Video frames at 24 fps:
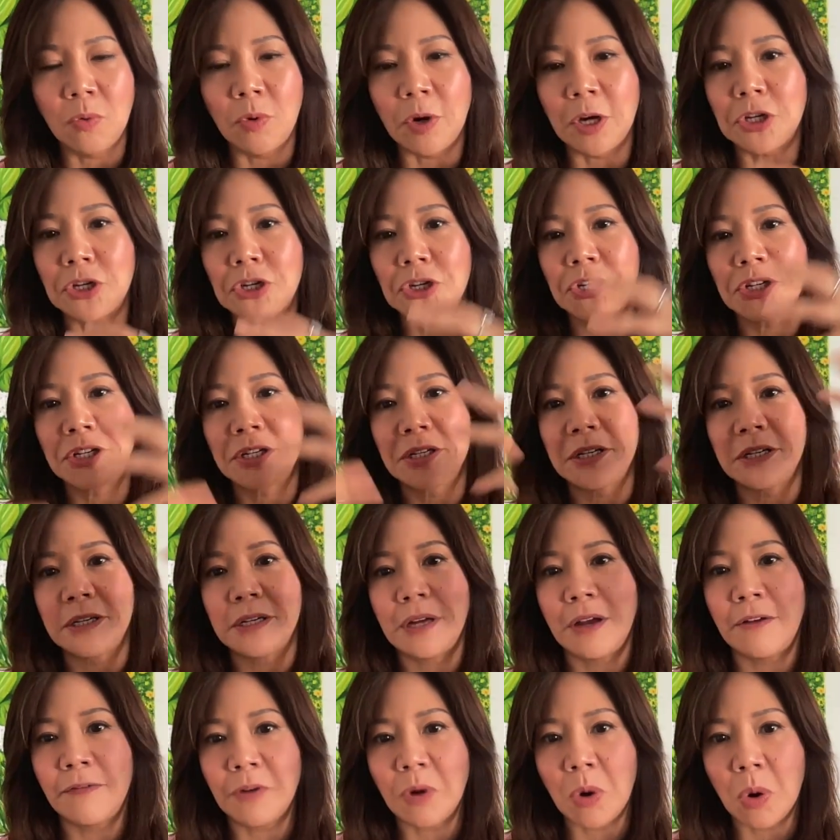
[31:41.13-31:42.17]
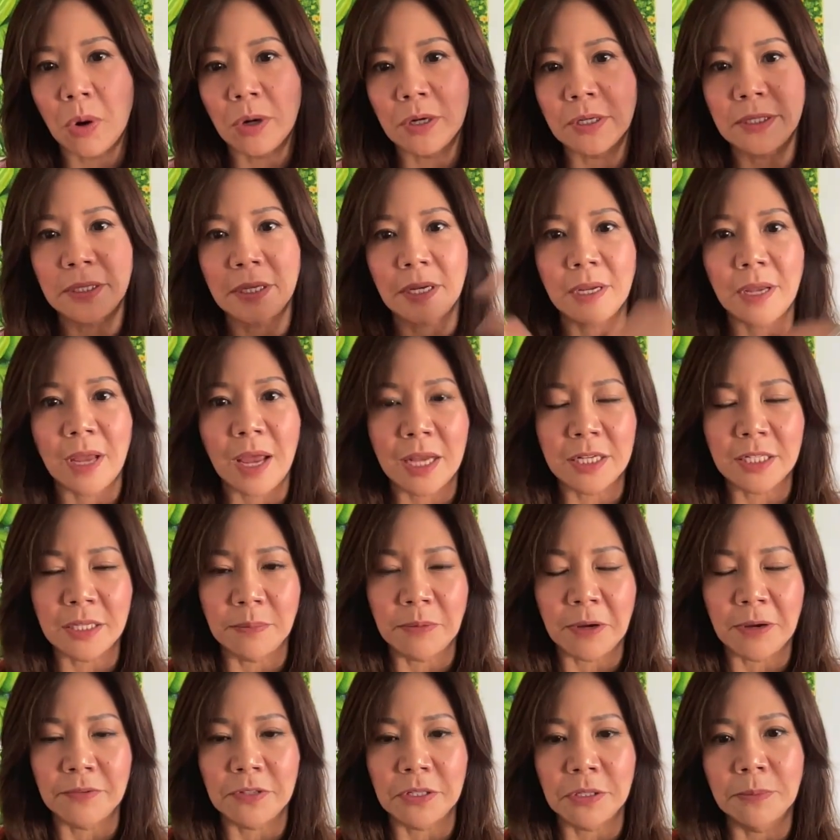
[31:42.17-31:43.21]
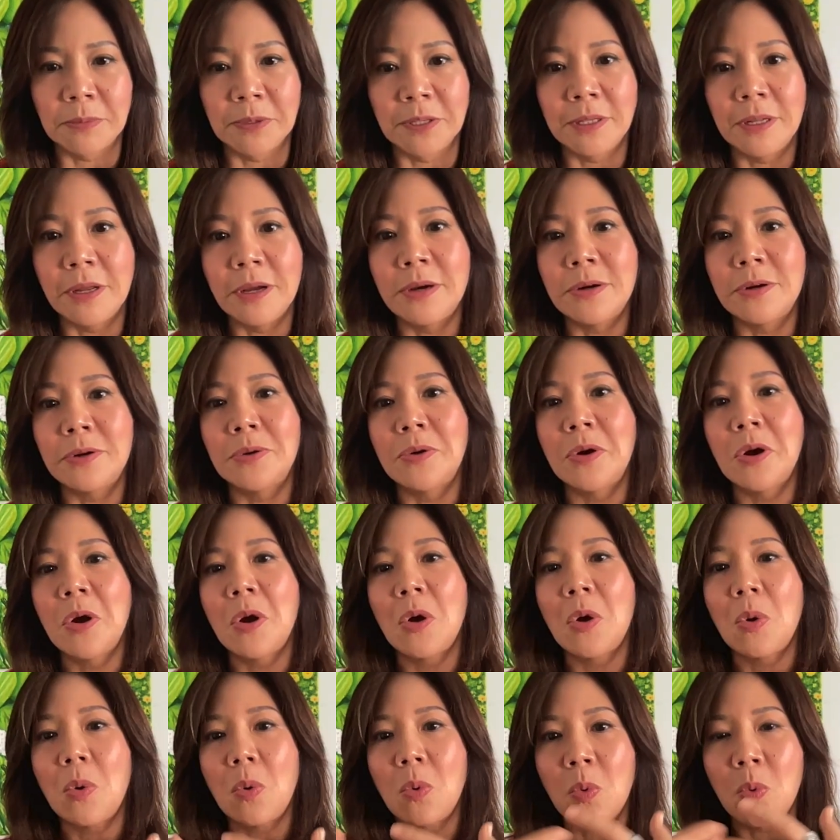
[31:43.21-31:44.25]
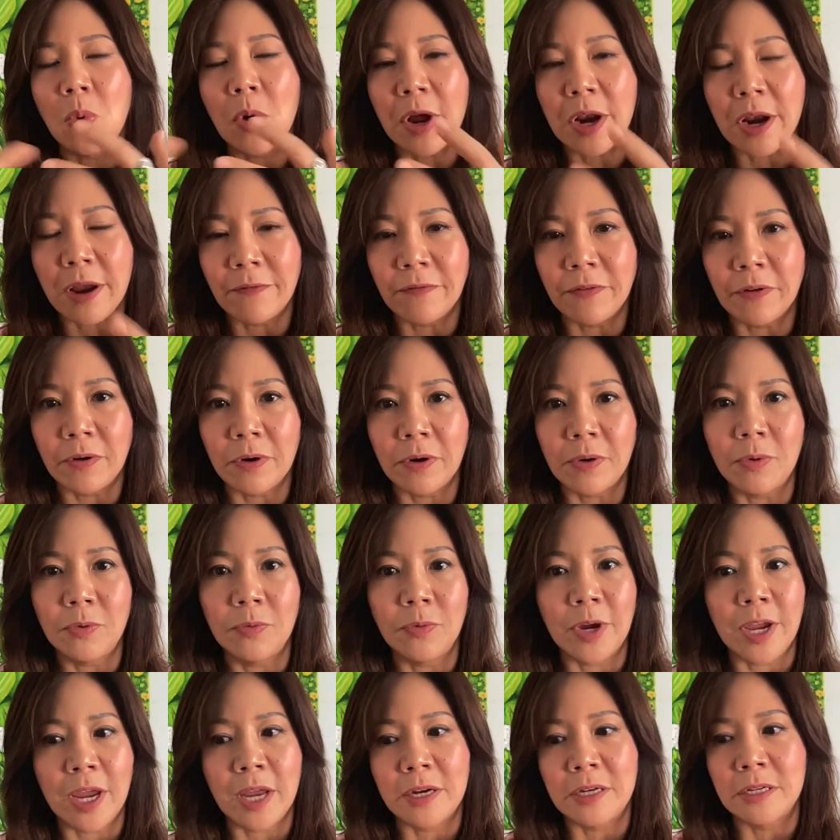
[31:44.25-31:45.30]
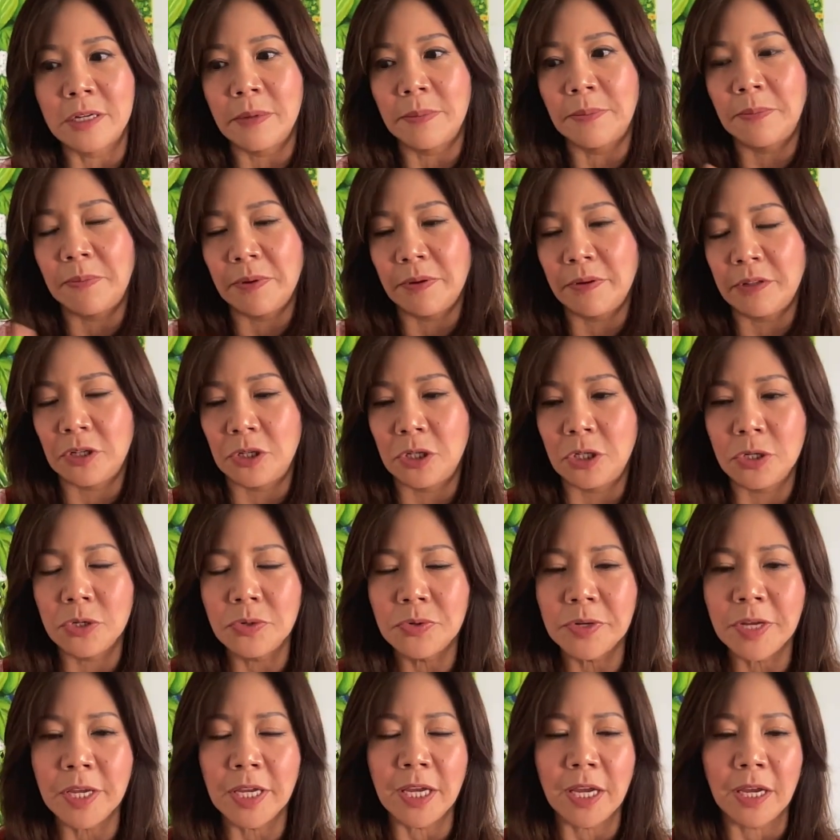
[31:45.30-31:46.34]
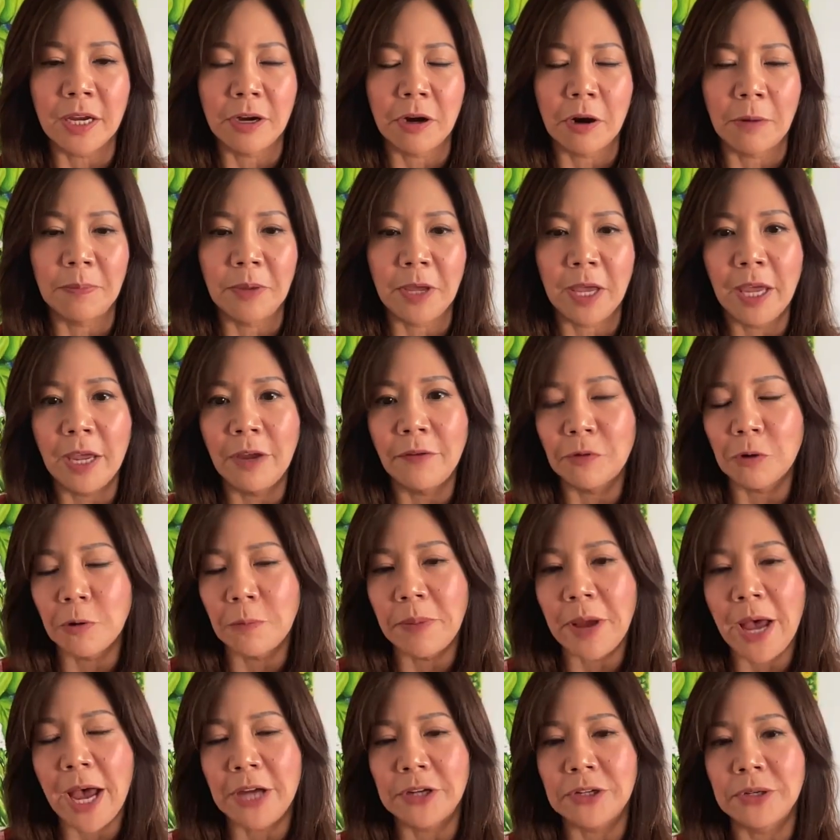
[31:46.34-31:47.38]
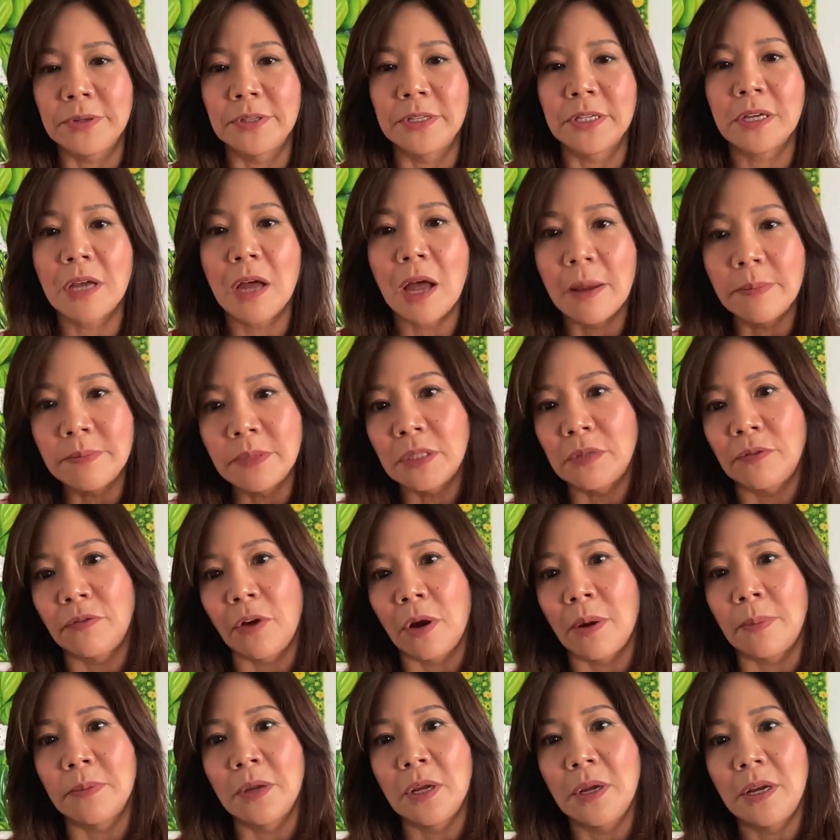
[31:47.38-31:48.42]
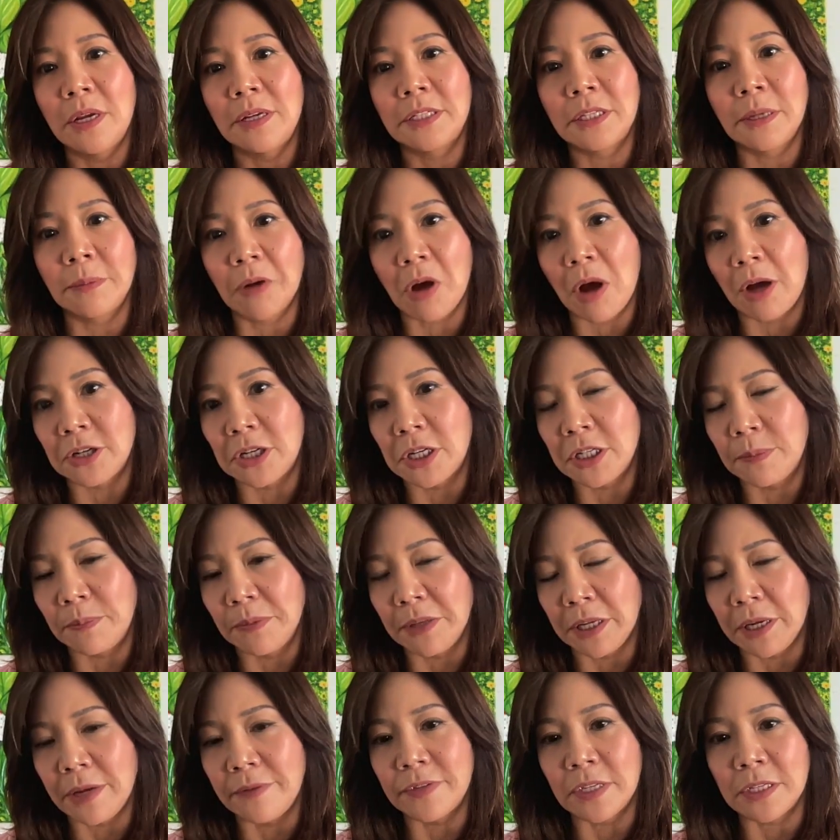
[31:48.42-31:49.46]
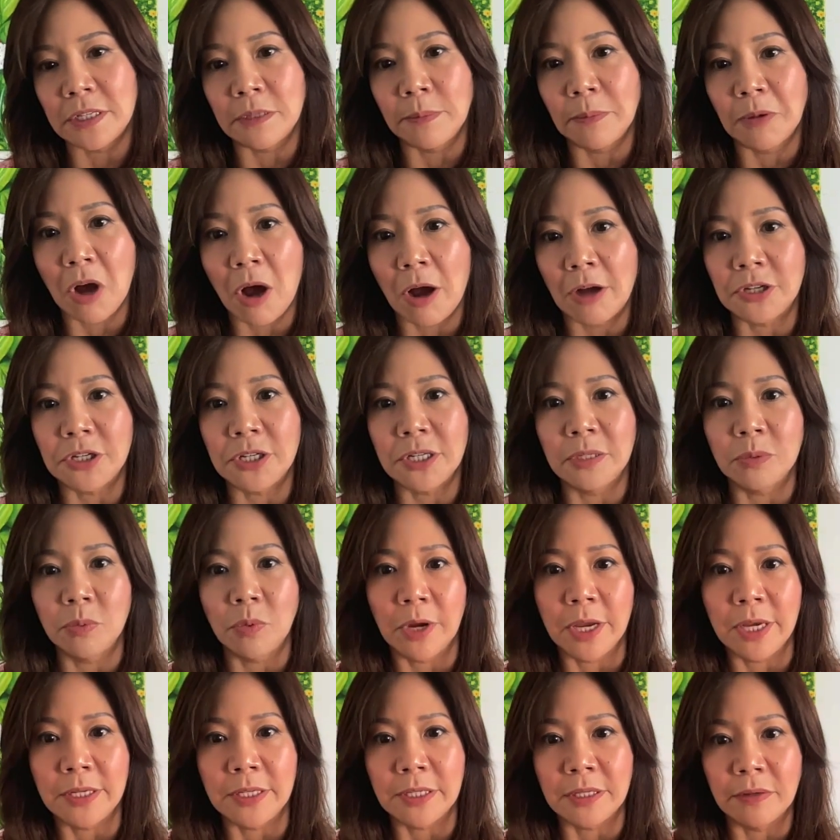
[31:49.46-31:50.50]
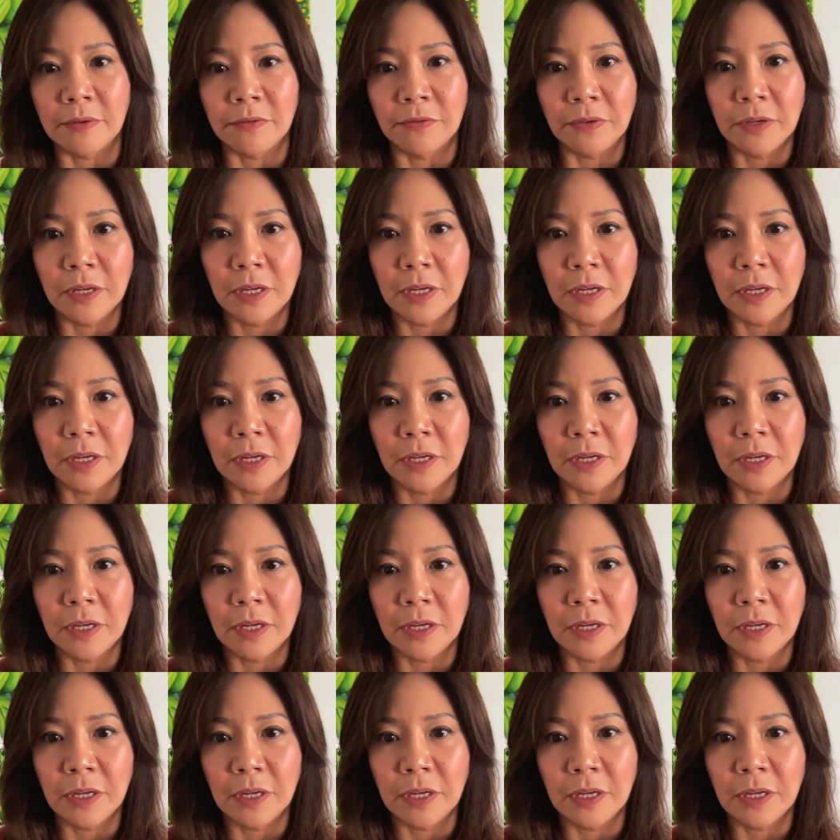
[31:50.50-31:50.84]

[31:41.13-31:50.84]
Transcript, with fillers: which, of course, as above, so below, whatever we end up doing in our behavioral patterns comes from subconscious beliefs and subconscious ways of